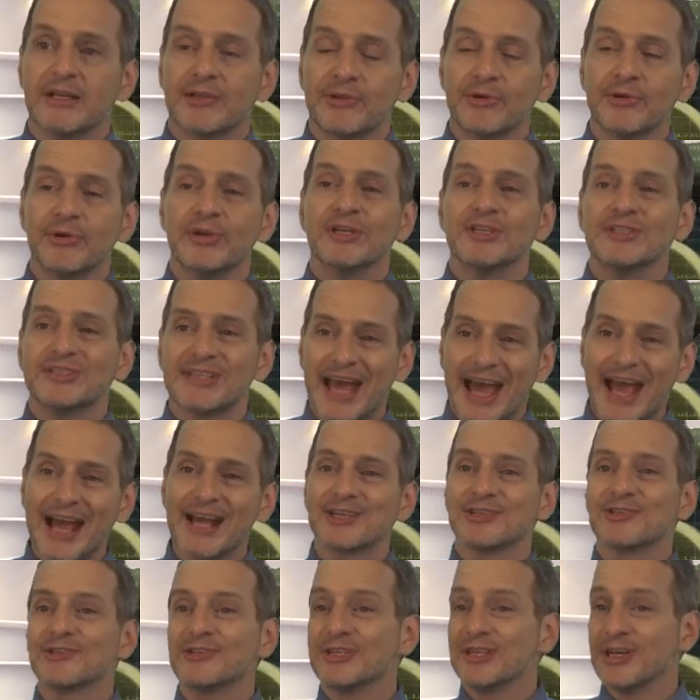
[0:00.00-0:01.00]
There is
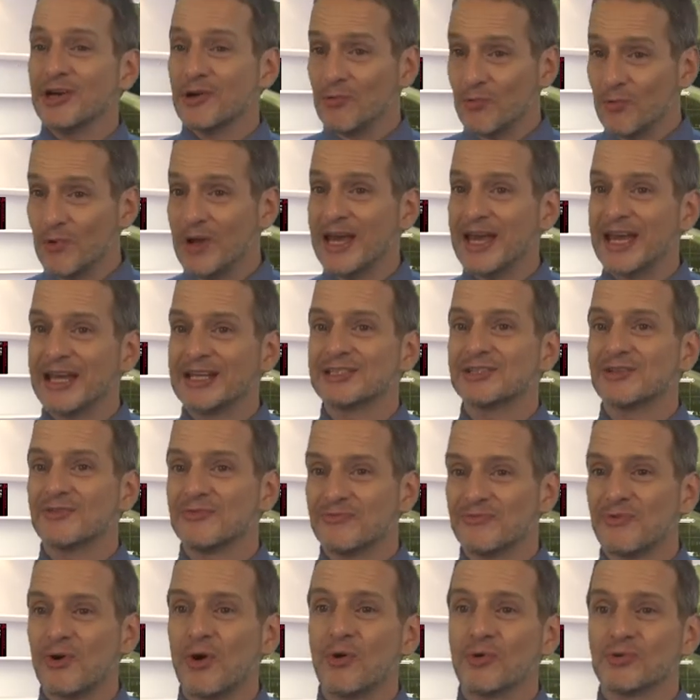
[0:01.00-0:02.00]
actually a way to
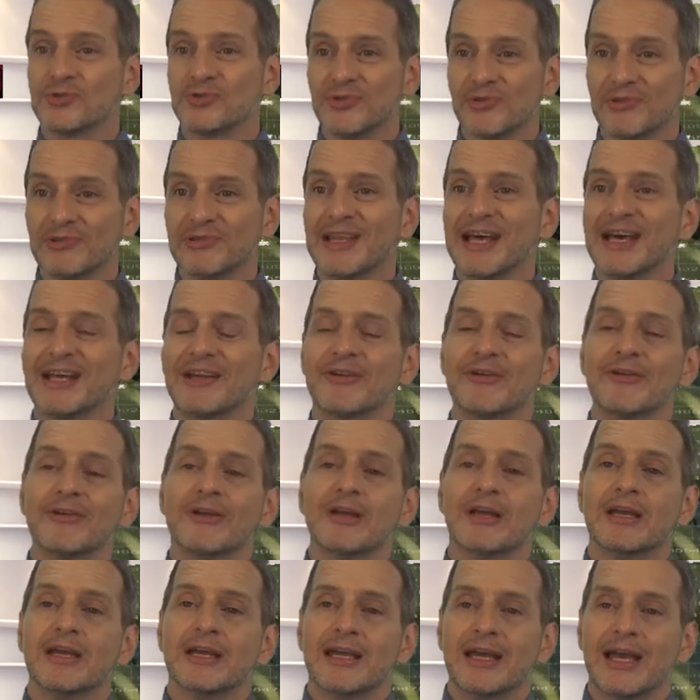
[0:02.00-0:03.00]
fold your letter
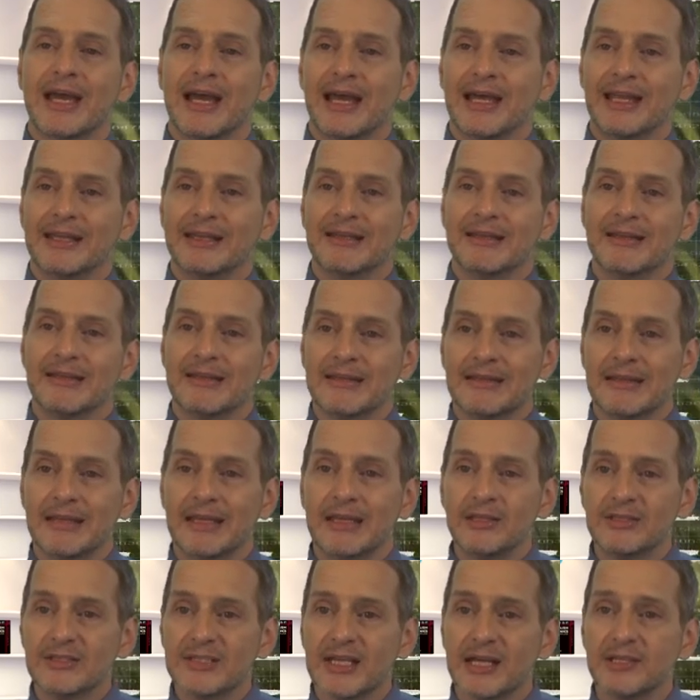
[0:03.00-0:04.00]
and
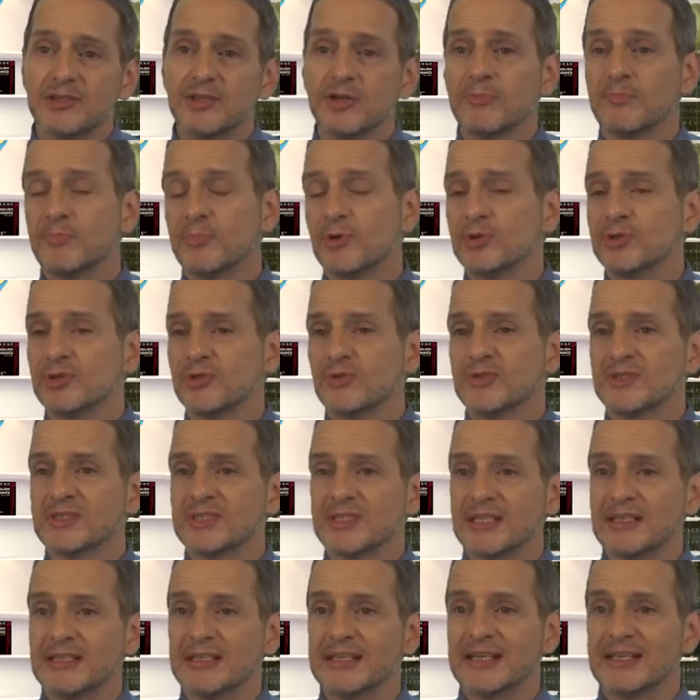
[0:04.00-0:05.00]
inside your book you can
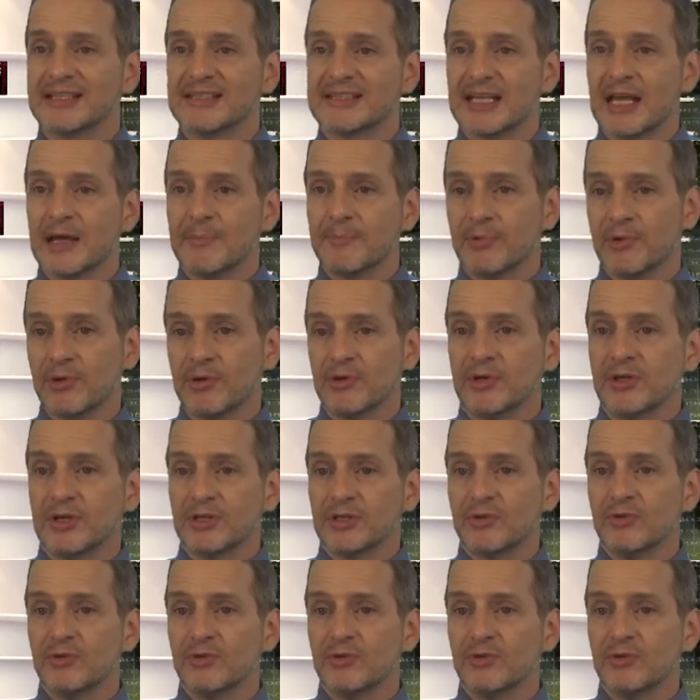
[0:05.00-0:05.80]
see the example.